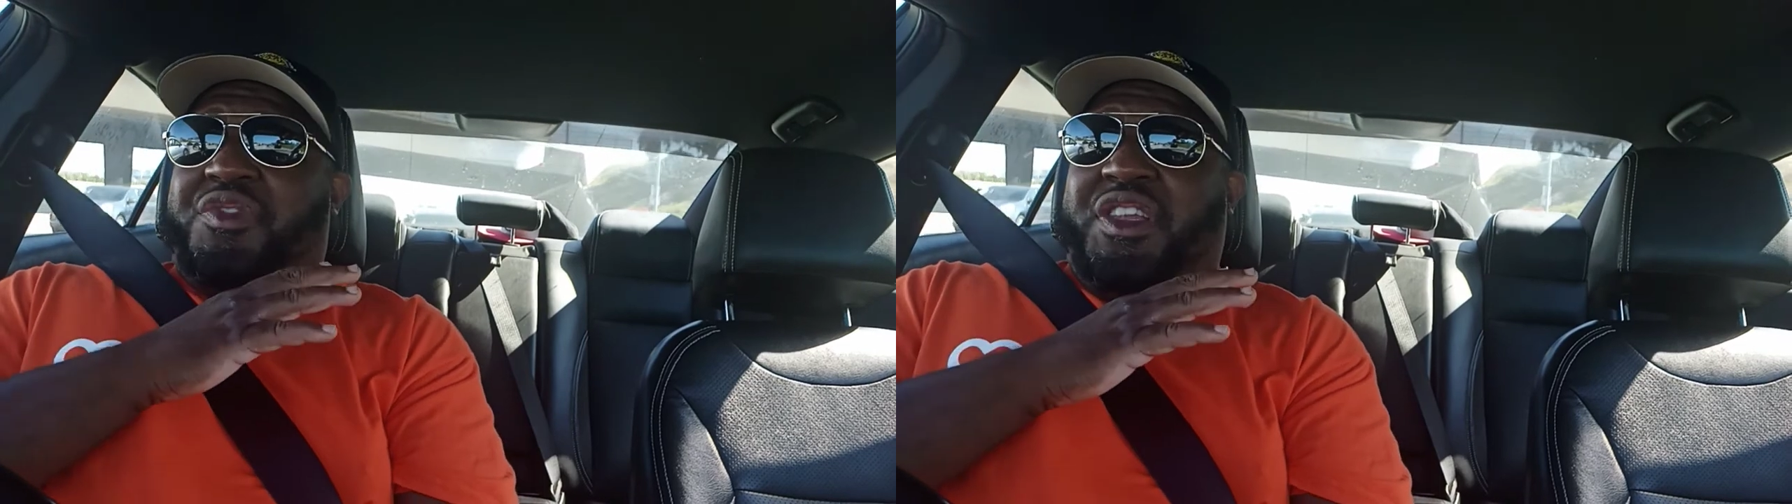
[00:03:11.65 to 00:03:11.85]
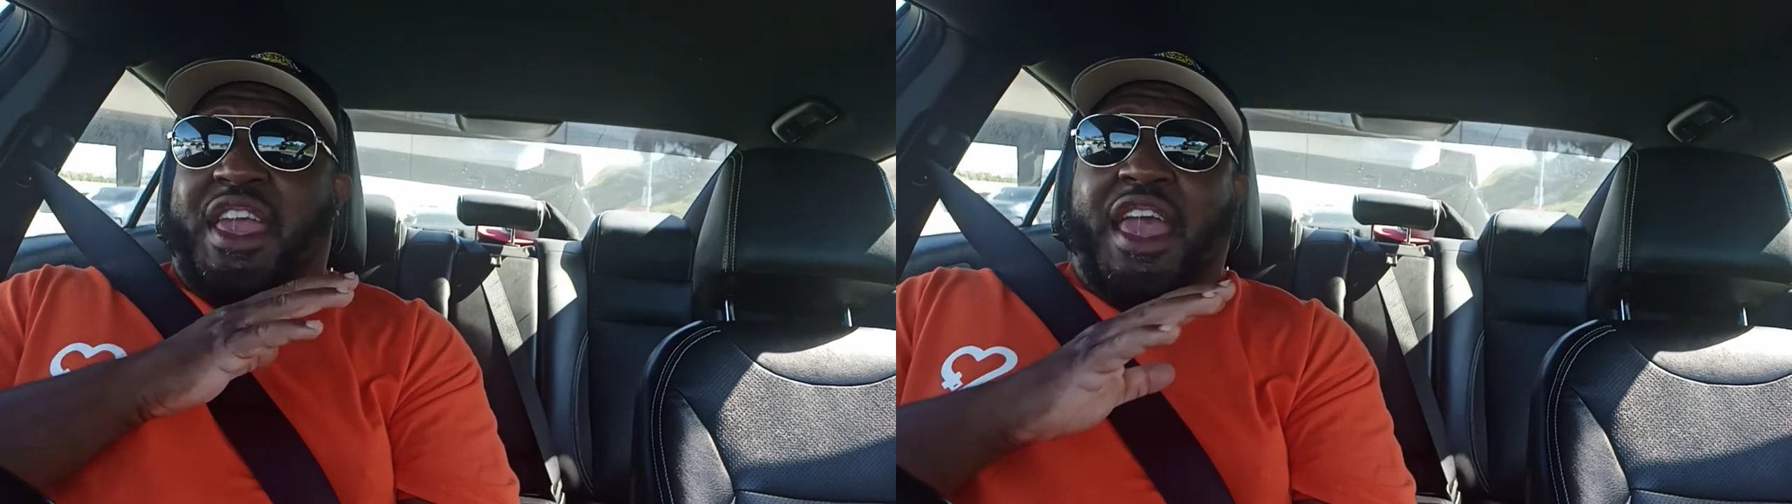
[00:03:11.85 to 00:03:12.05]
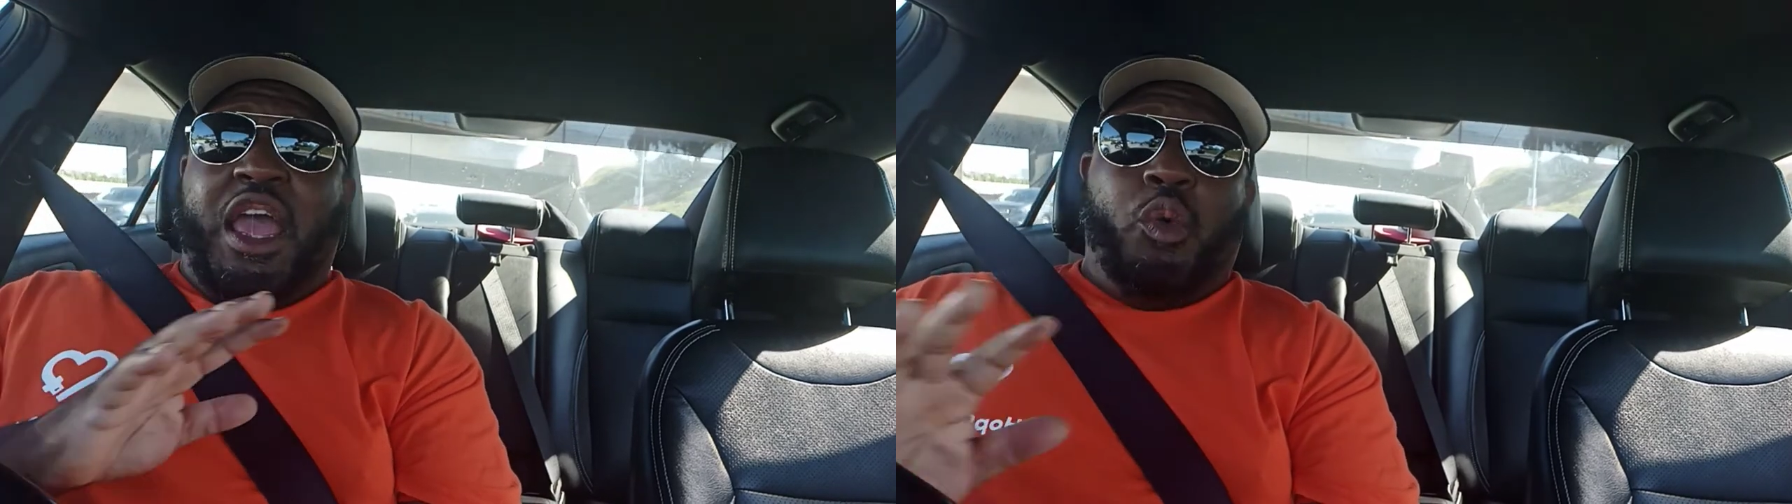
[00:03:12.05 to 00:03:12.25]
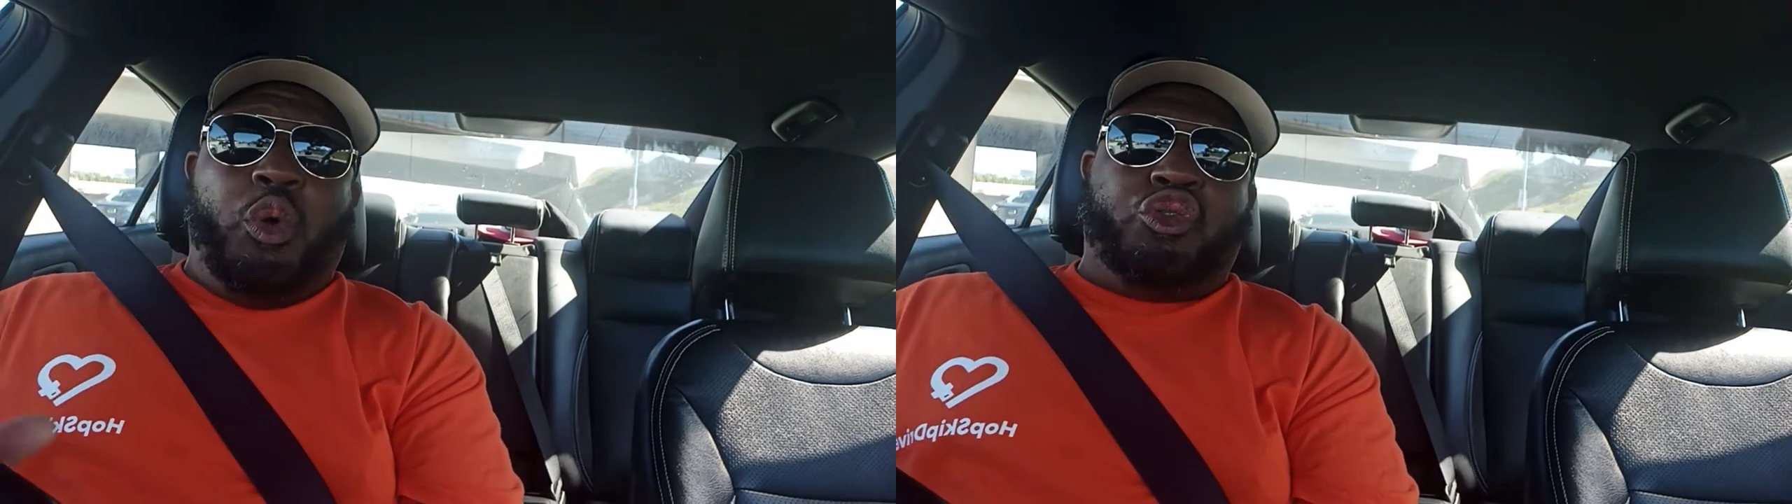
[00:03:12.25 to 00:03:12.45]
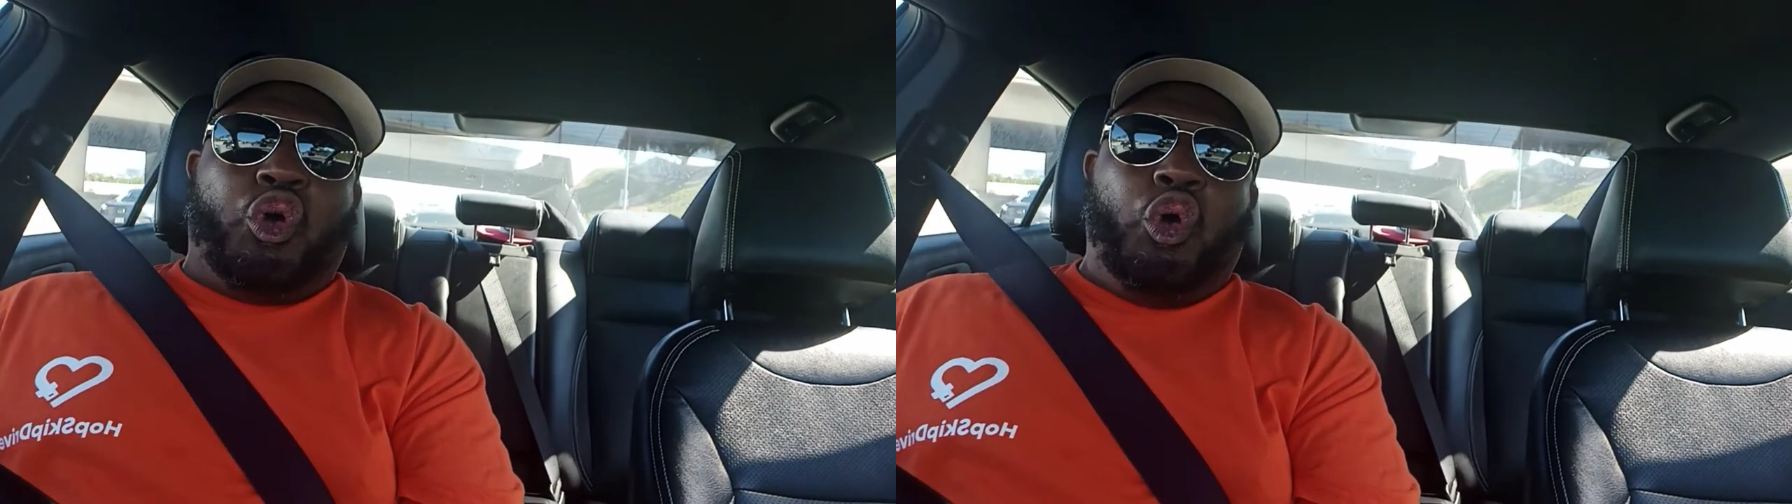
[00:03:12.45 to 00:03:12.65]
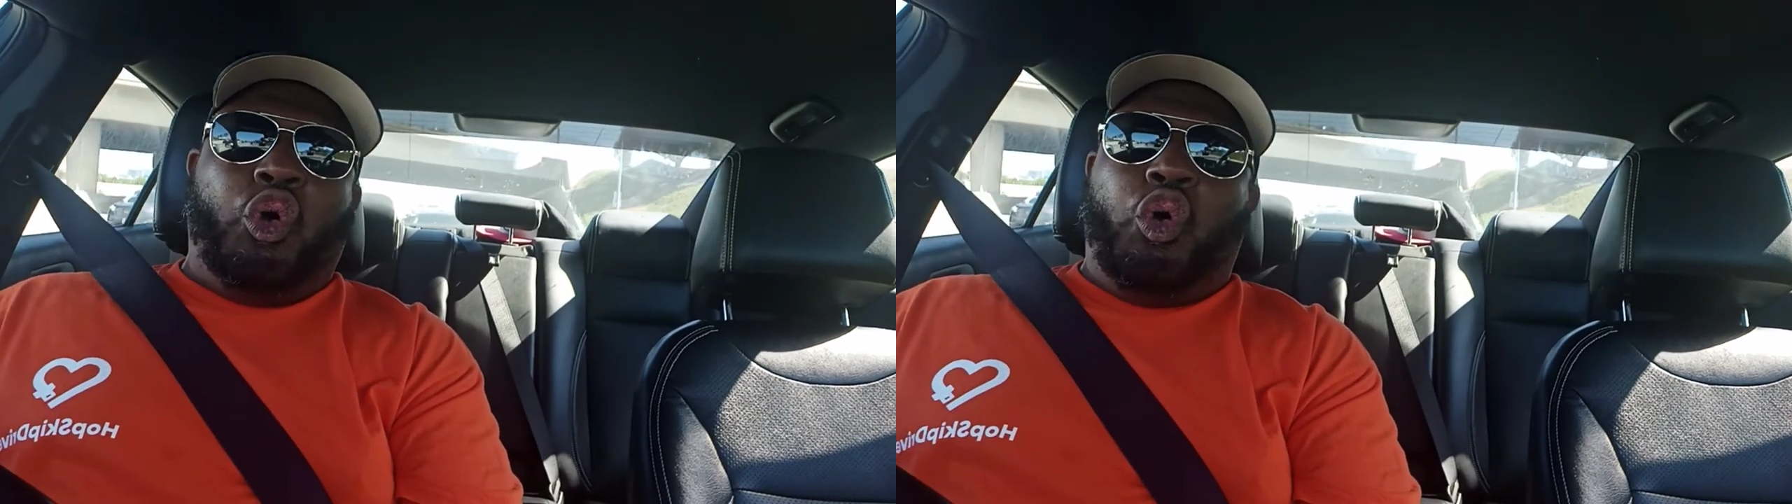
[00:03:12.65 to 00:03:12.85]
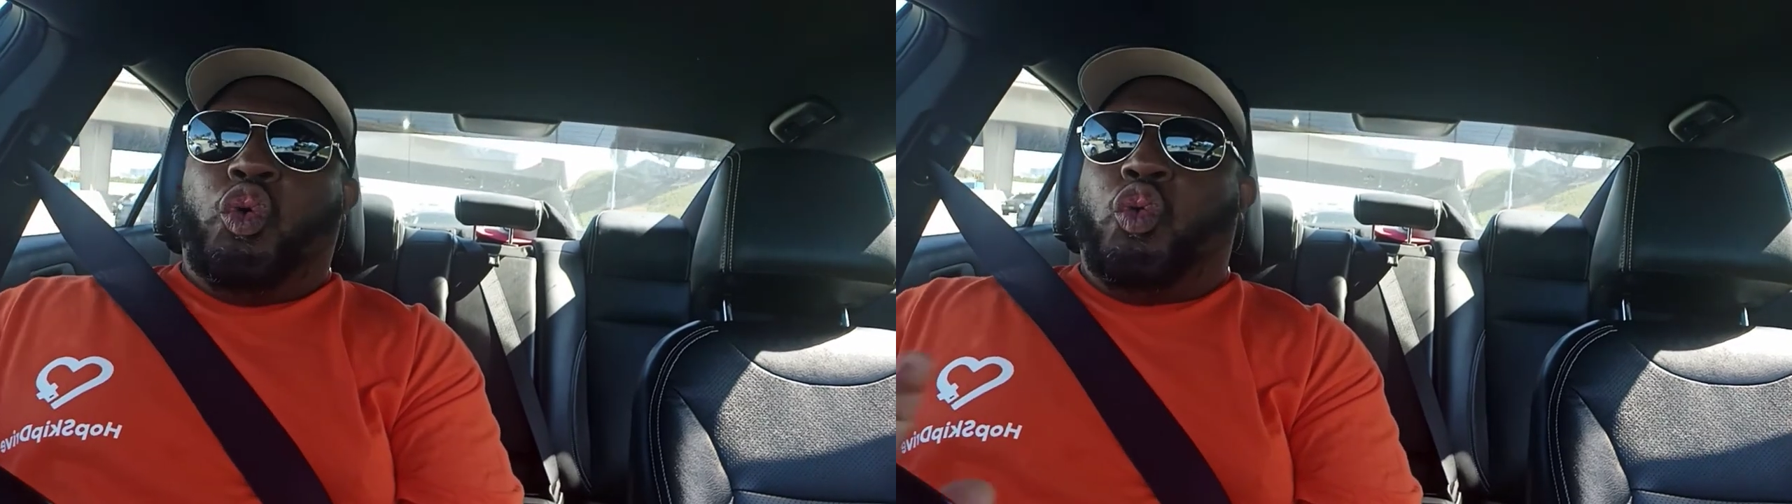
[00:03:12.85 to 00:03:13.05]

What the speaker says: Kid was cool,